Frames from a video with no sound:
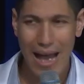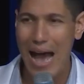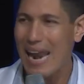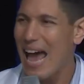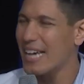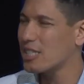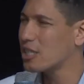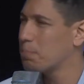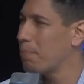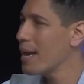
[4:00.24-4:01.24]
A la
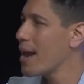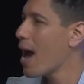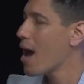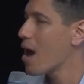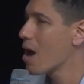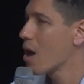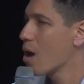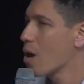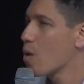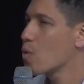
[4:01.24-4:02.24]
espera,
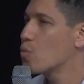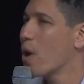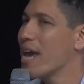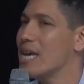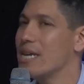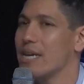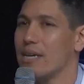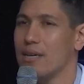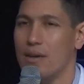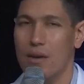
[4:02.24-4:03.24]
waiting,